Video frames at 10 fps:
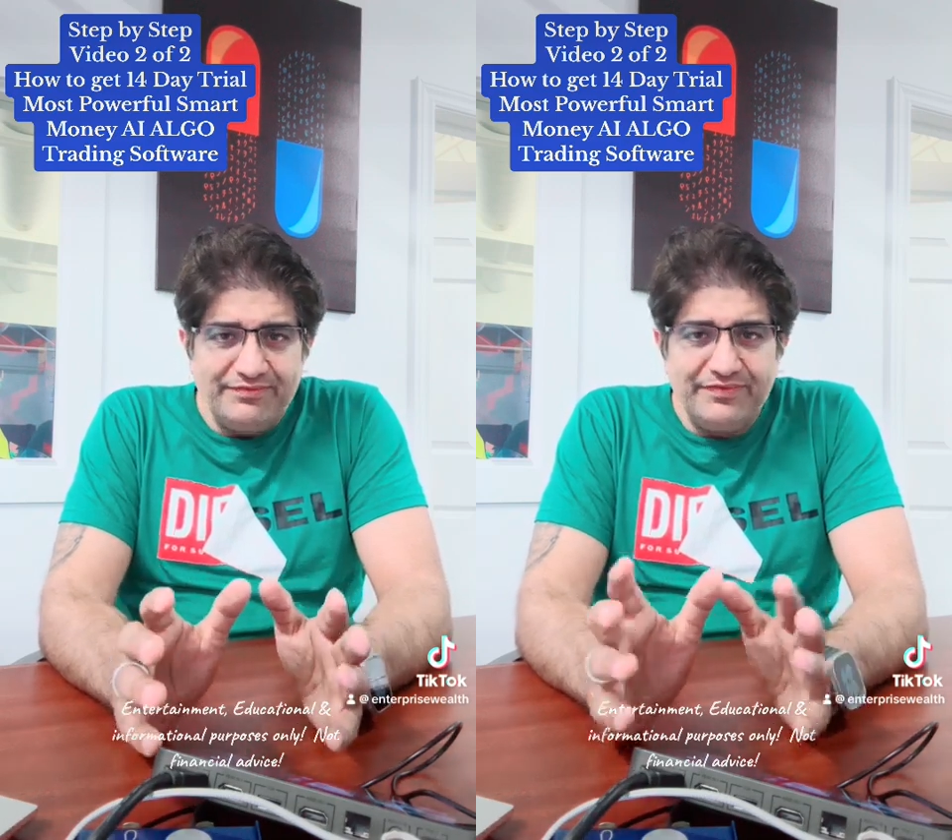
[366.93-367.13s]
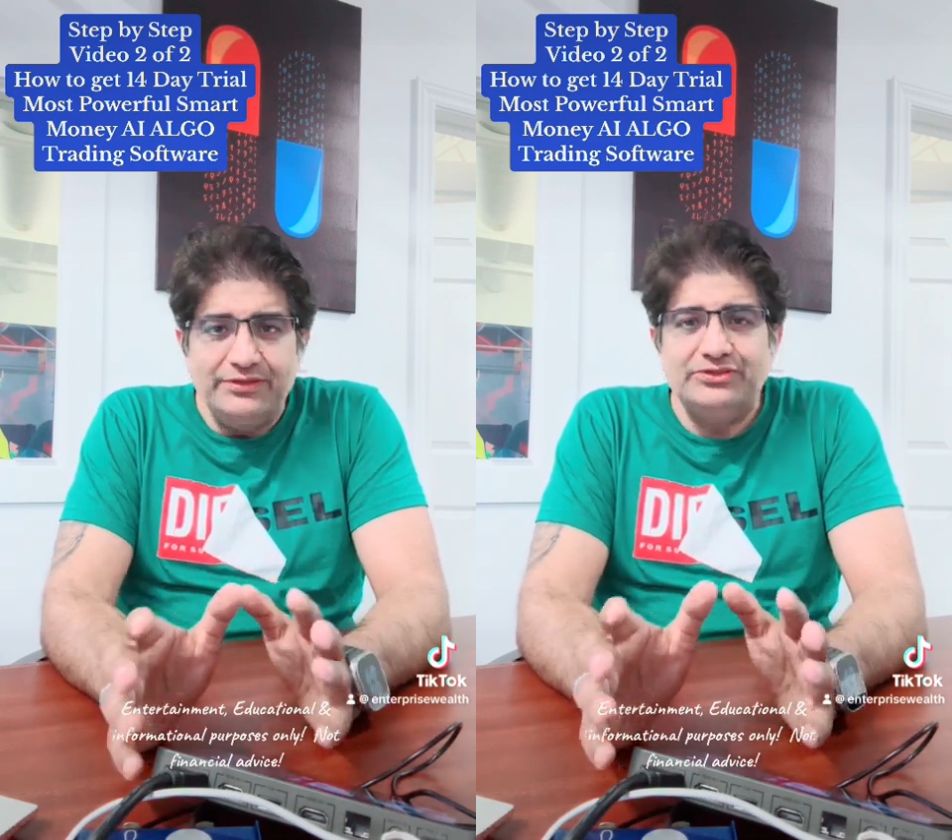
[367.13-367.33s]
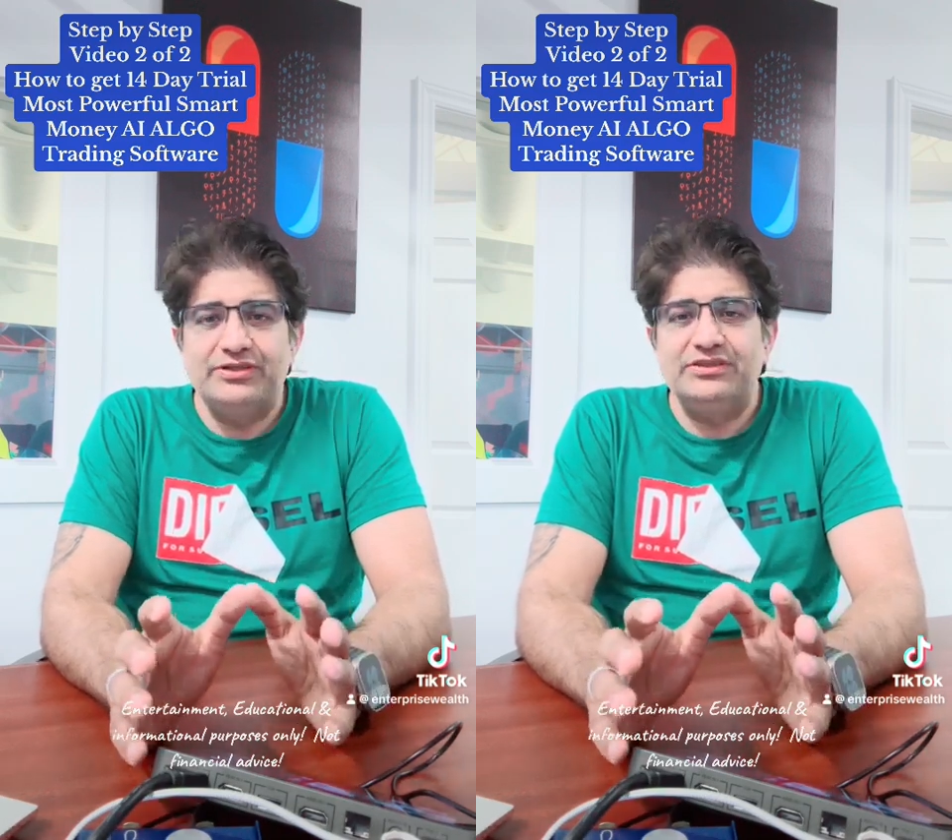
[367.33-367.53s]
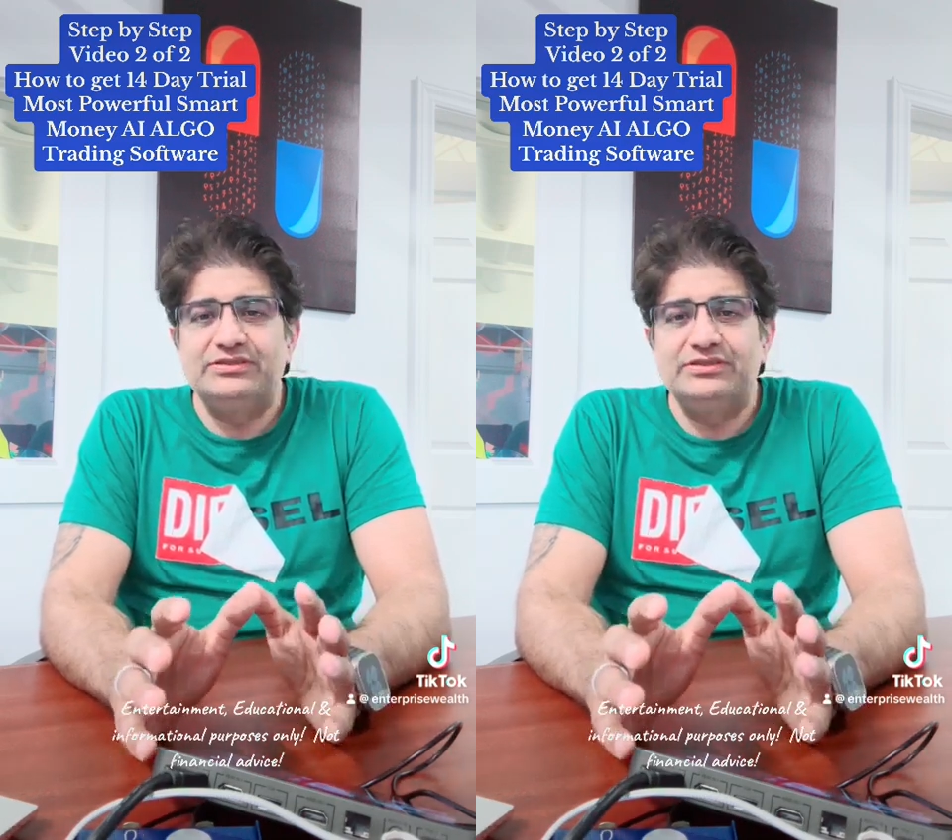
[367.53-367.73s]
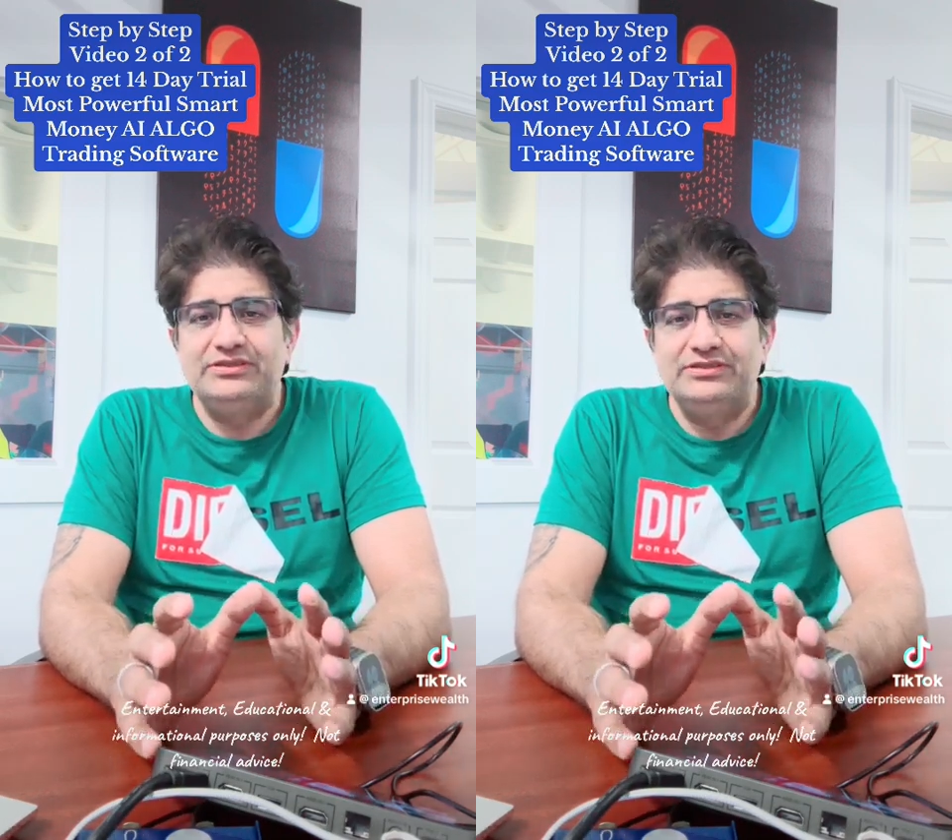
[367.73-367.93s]
futures
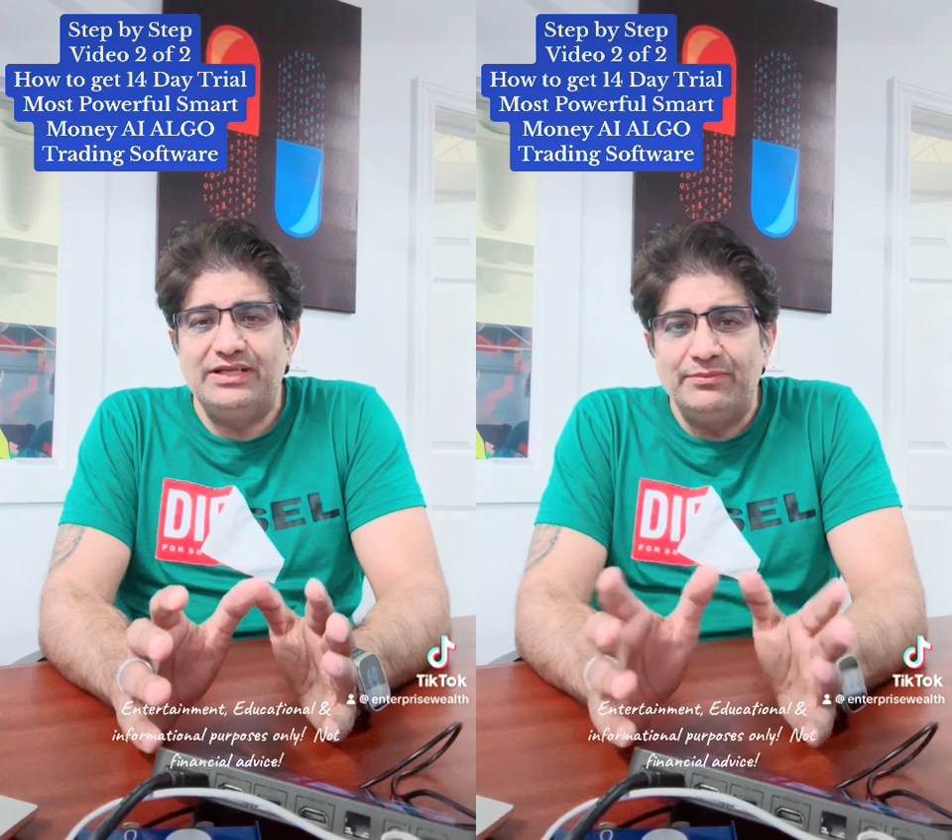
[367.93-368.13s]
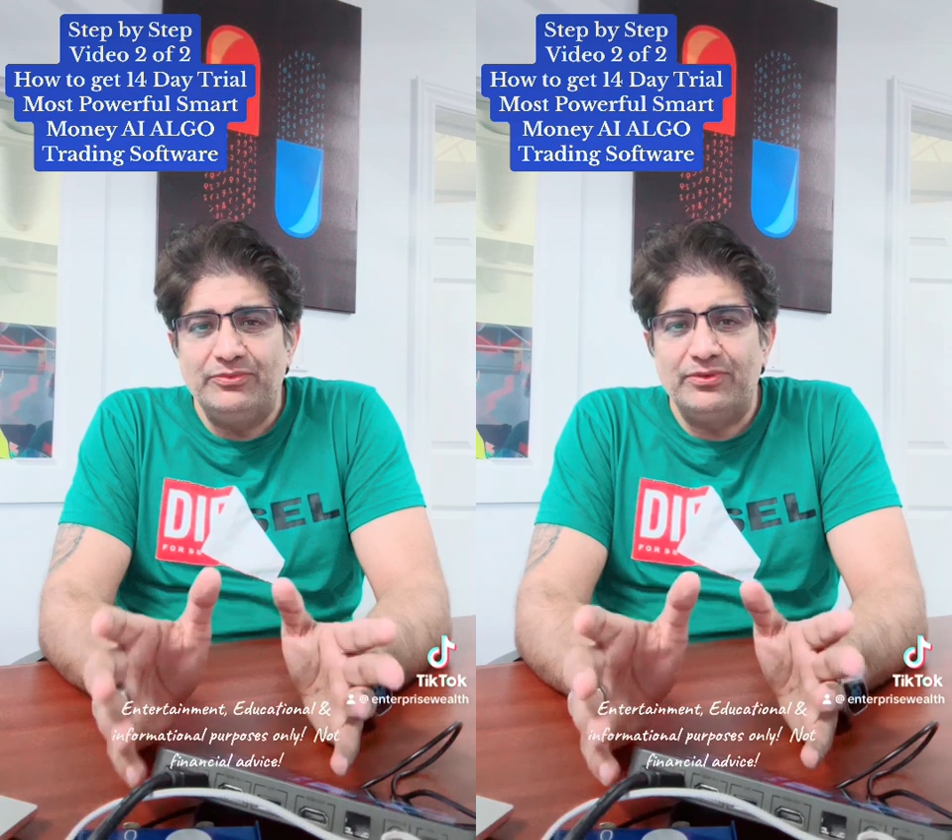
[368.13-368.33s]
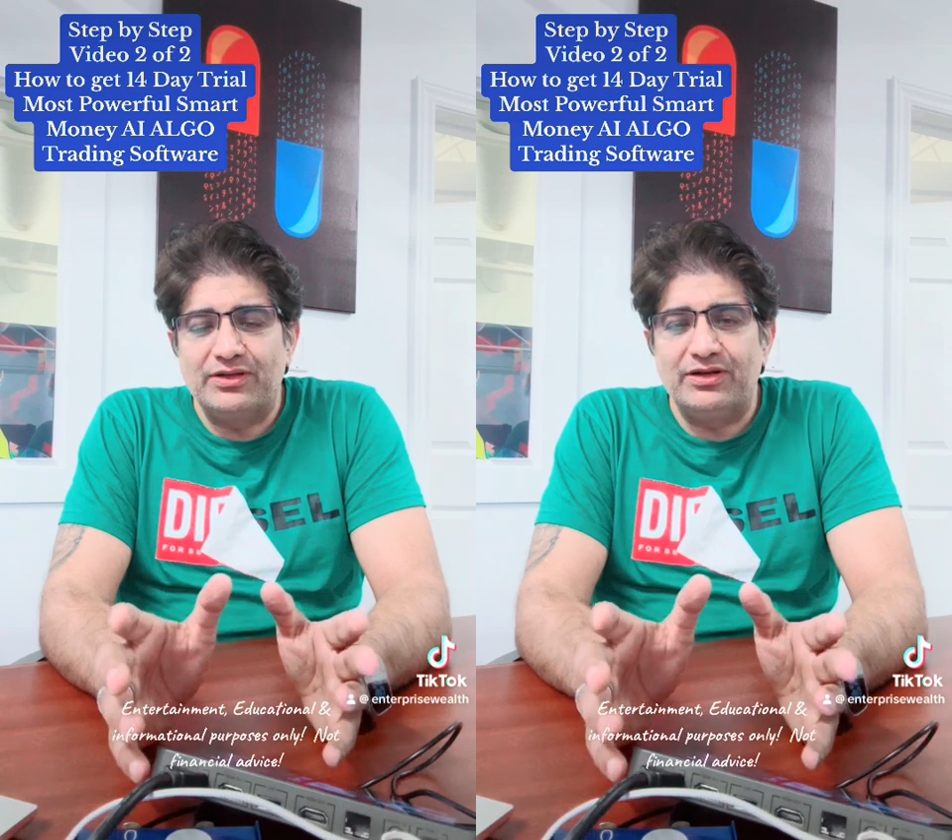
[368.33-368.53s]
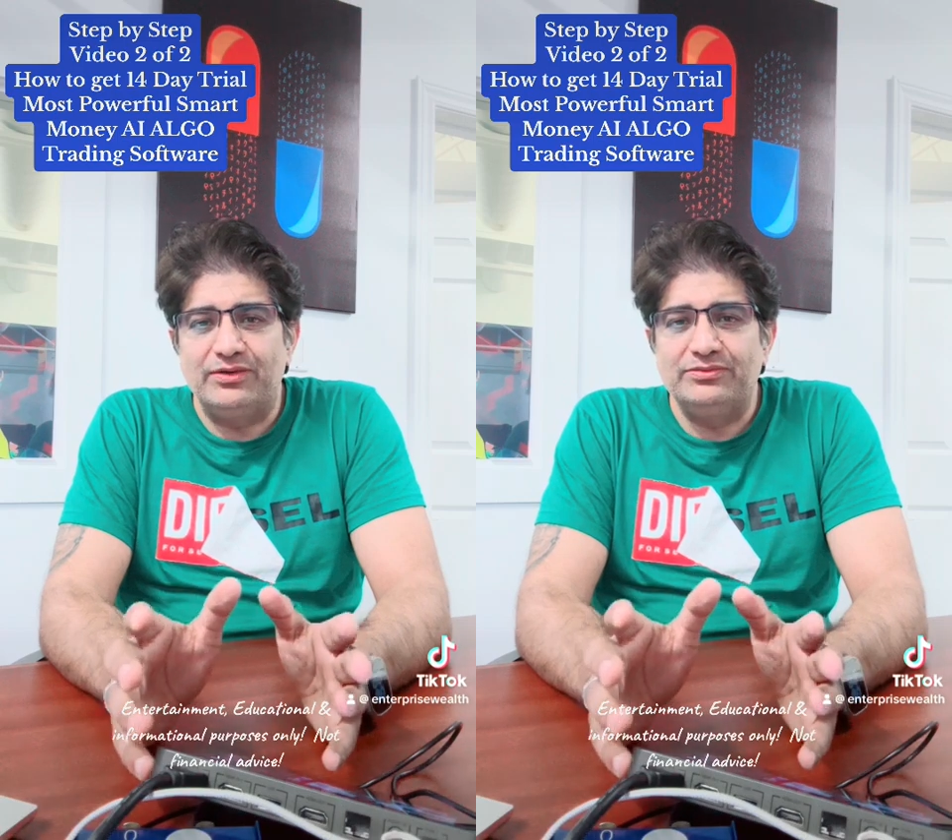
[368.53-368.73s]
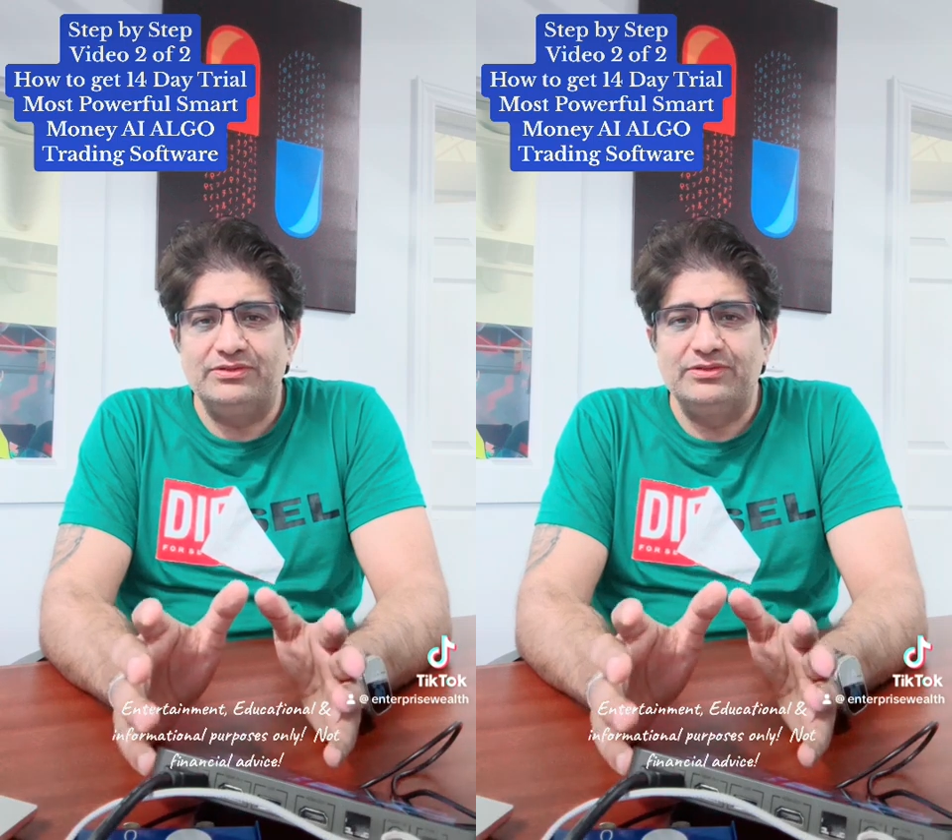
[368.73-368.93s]
demo
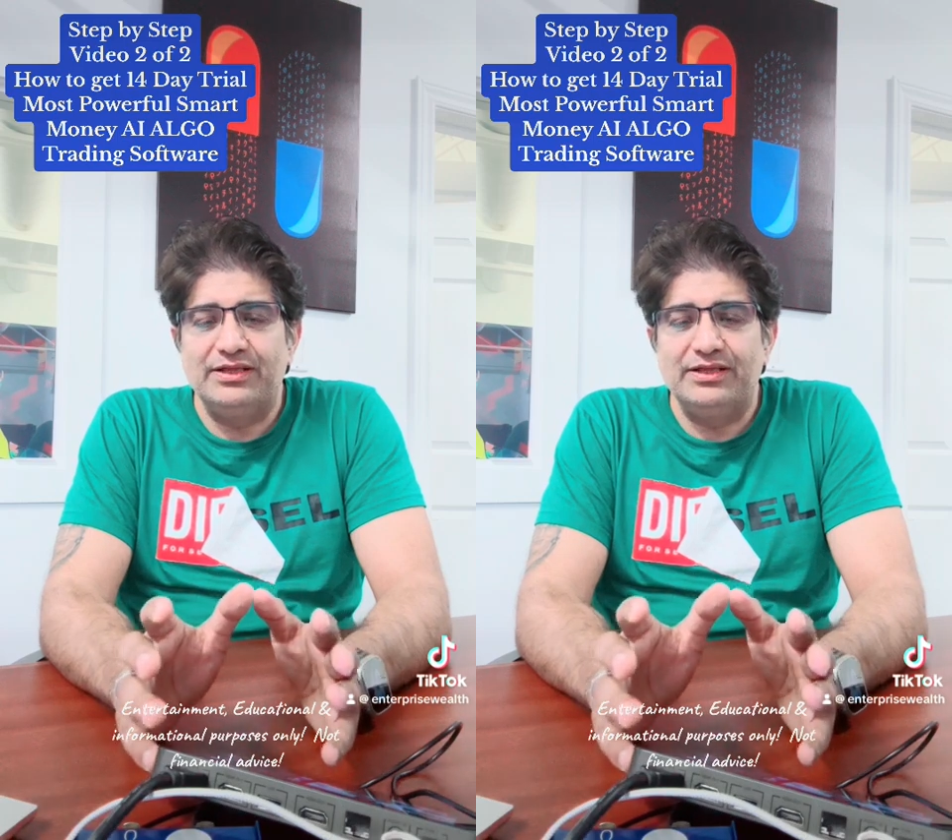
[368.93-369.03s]
account,